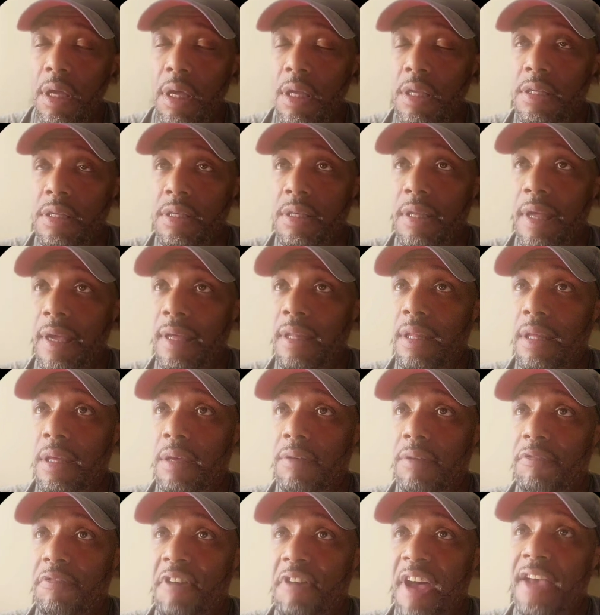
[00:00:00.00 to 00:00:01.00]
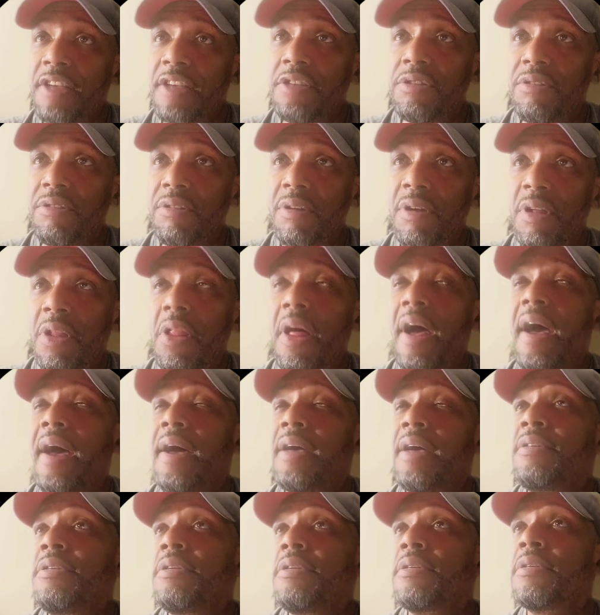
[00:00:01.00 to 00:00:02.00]
Slightly faster
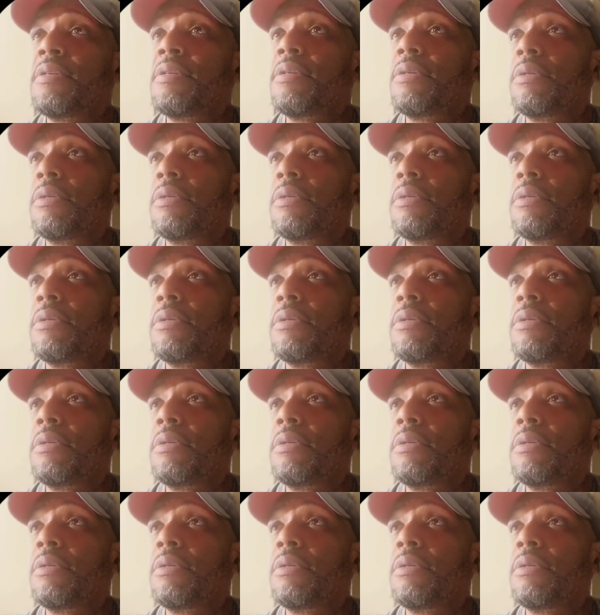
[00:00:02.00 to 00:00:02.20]
class,